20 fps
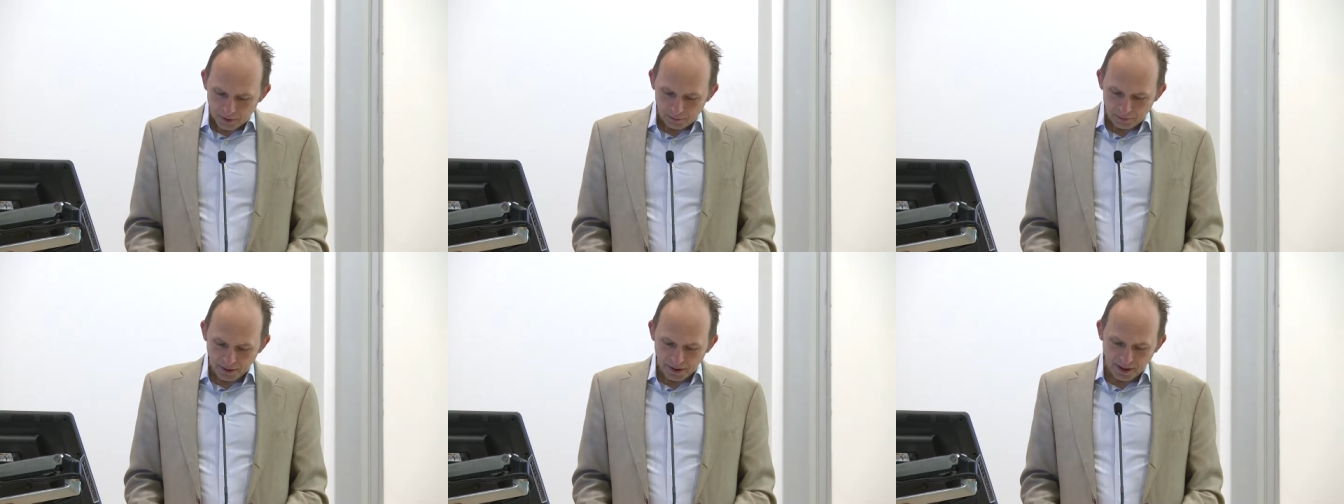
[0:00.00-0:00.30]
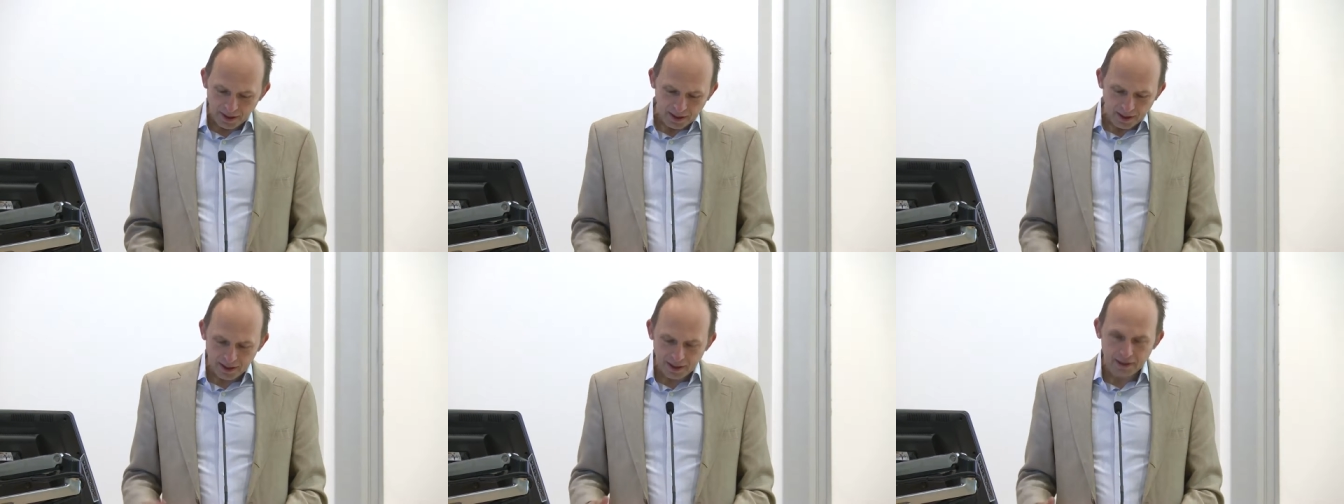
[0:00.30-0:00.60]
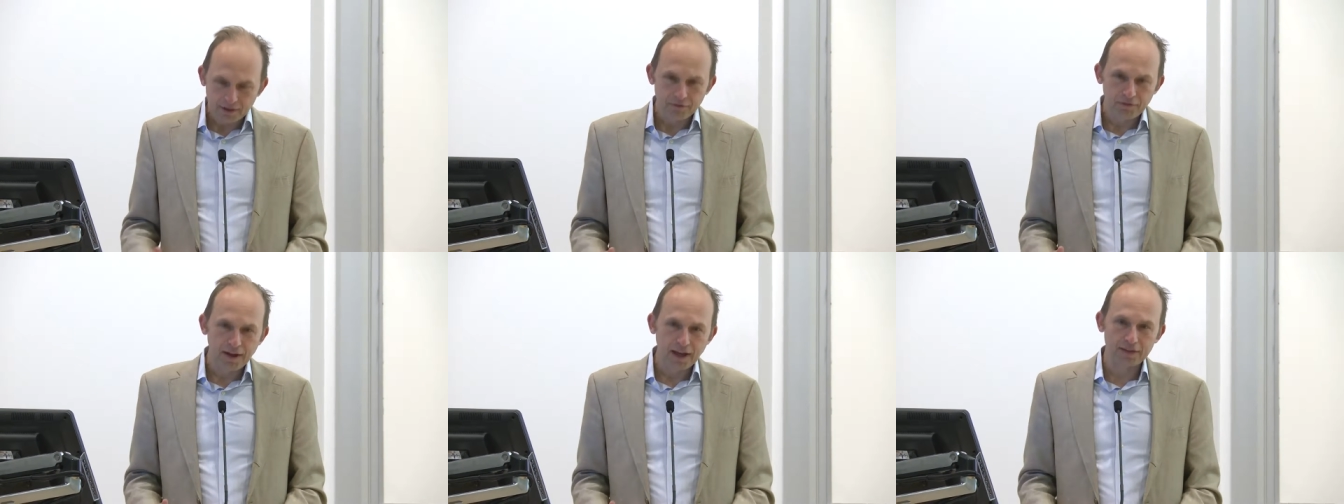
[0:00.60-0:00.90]
beginning,
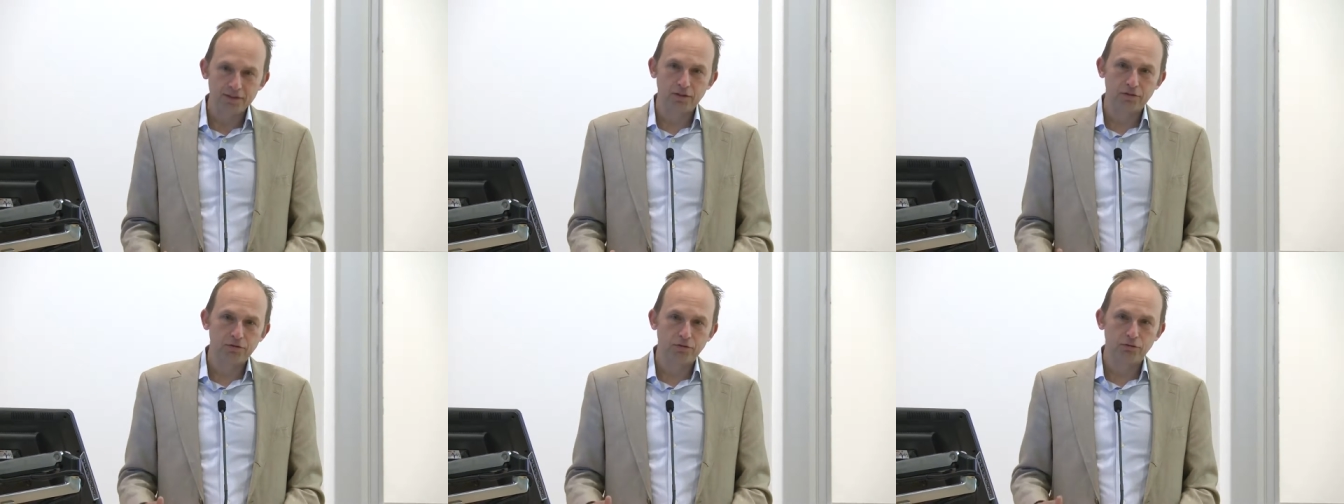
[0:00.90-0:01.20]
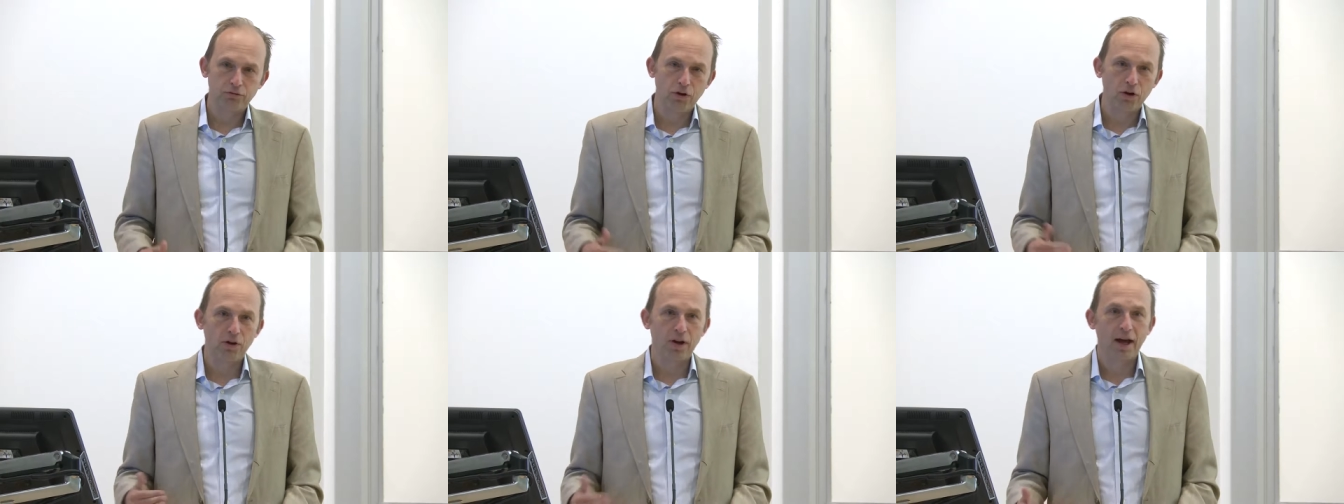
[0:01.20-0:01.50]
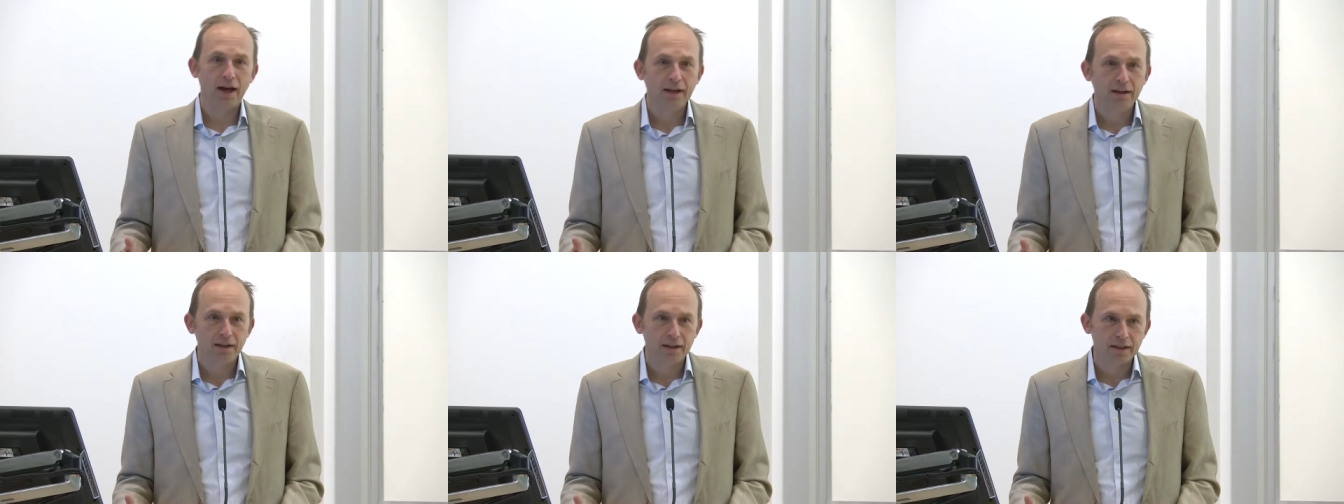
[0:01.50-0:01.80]
in fact, of Rhode
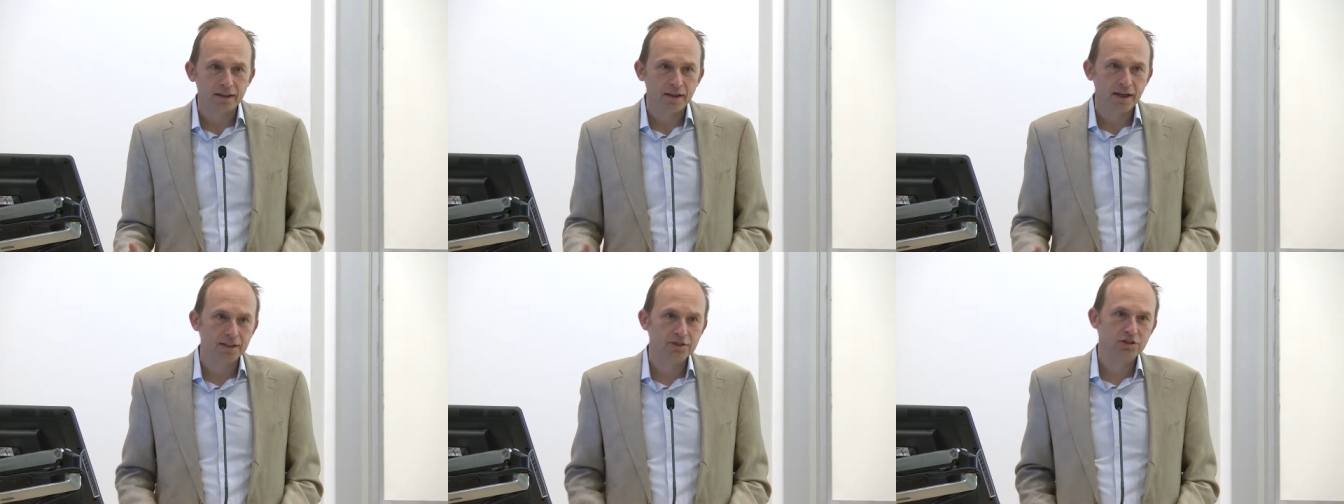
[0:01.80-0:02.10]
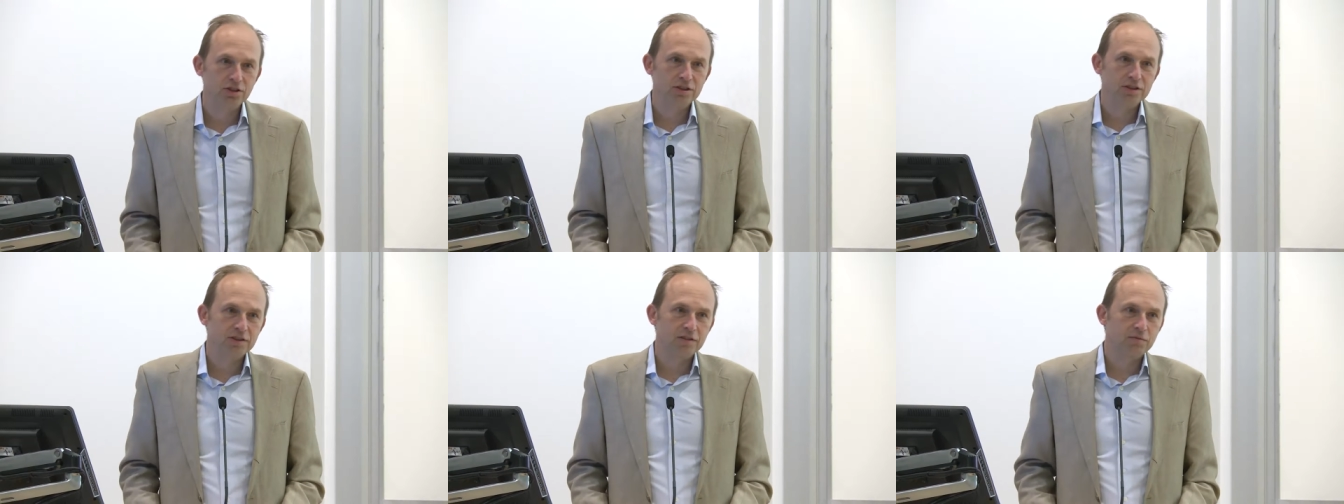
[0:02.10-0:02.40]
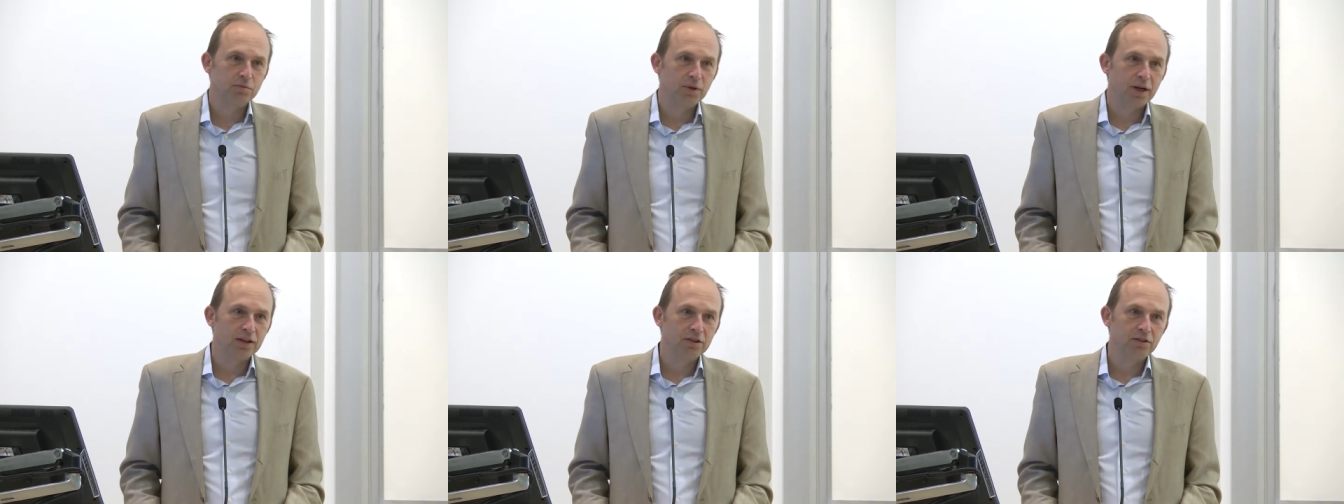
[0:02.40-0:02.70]
Island, not just
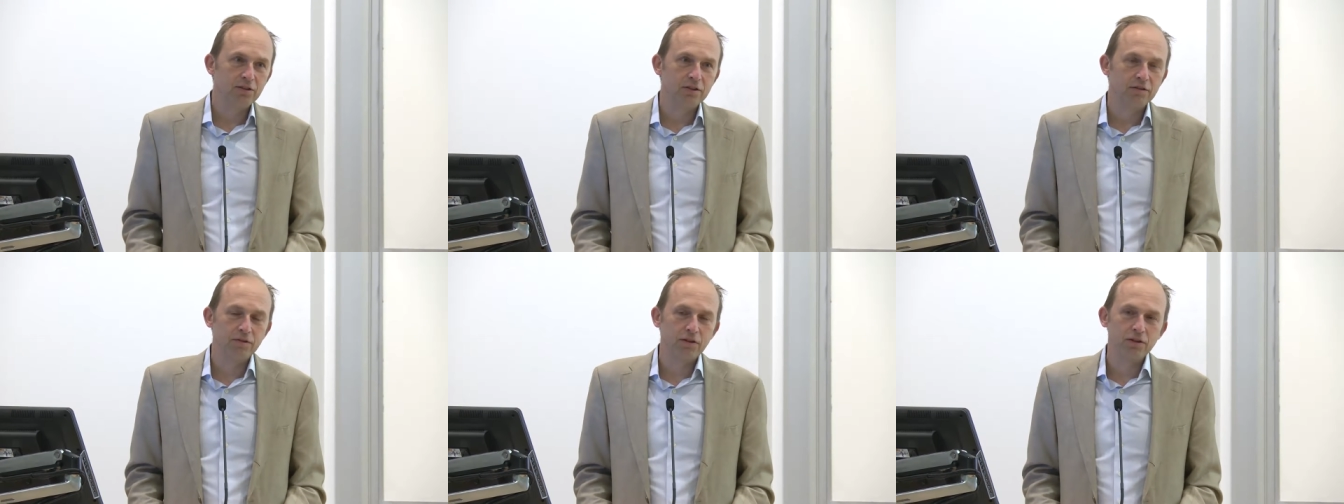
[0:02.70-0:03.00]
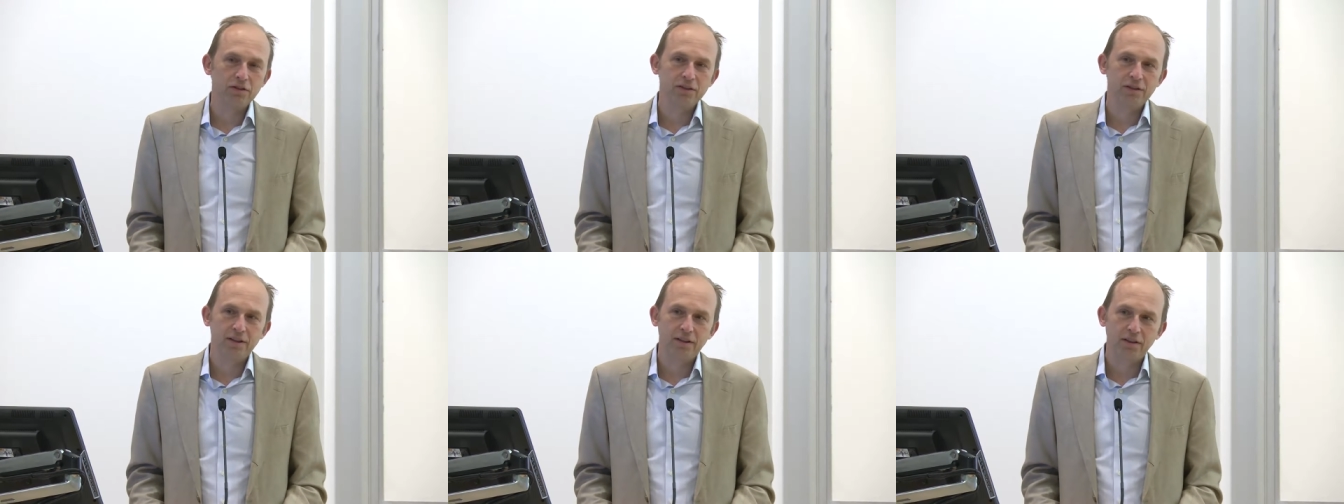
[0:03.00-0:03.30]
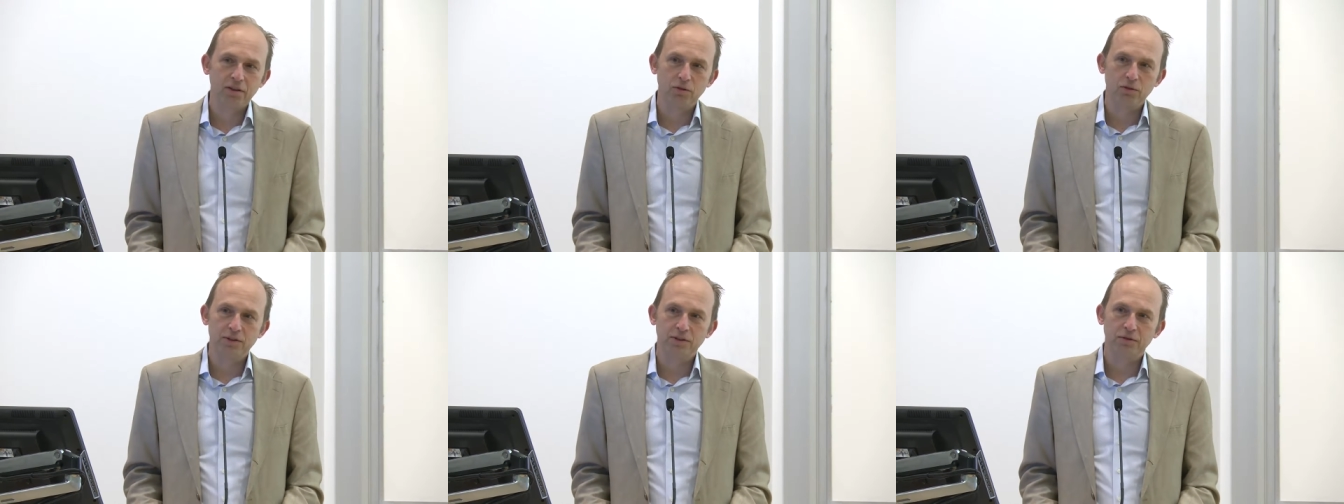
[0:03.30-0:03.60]
of Brown University,
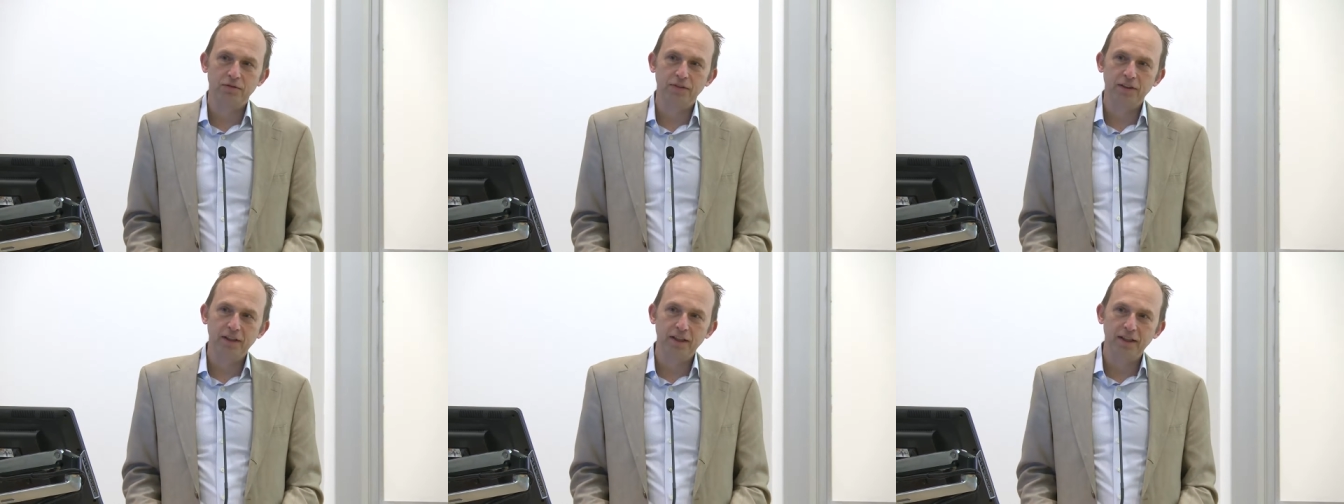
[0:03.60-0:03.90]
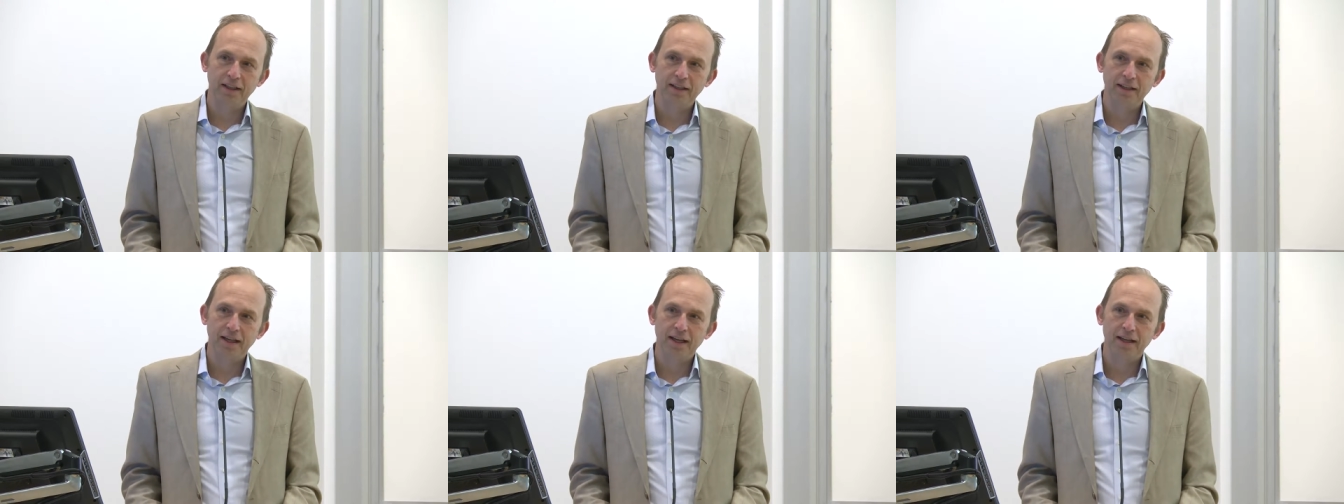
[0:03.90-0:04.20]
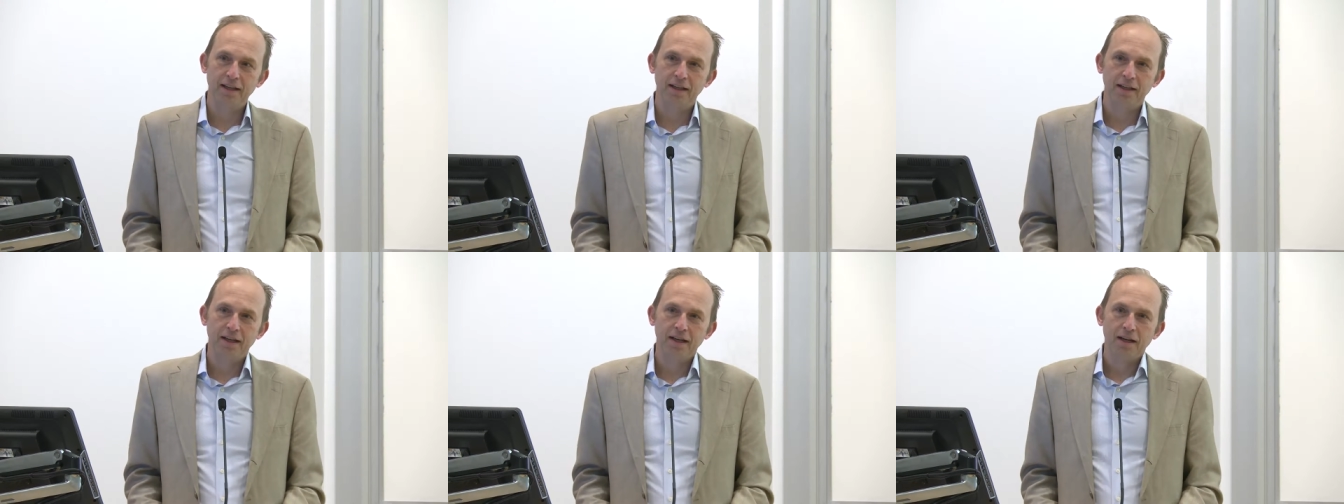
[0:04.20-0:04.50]
there was a feeling
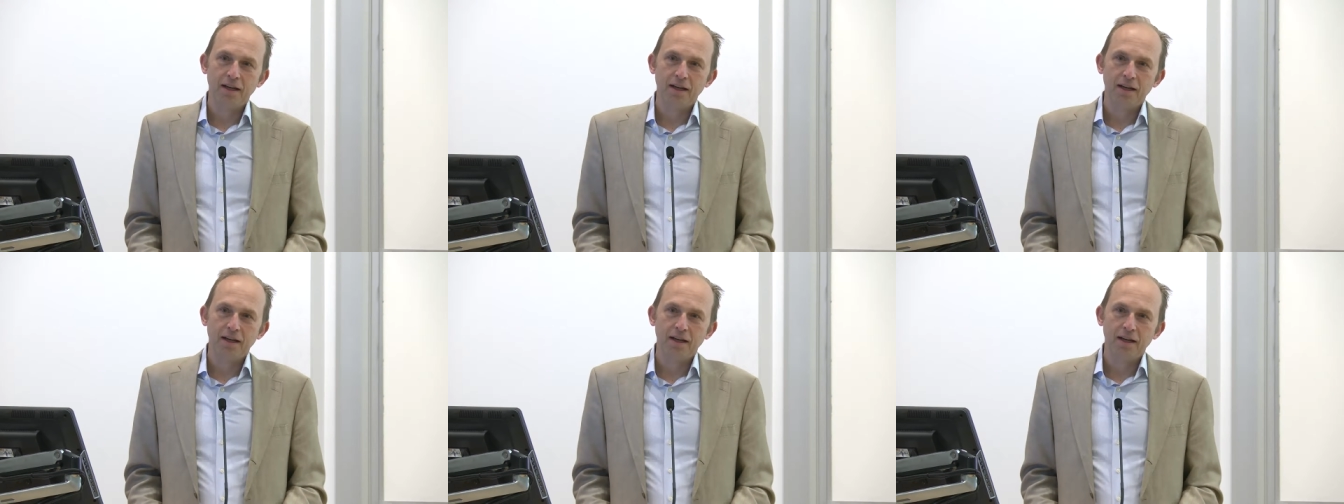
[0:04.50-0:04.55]
that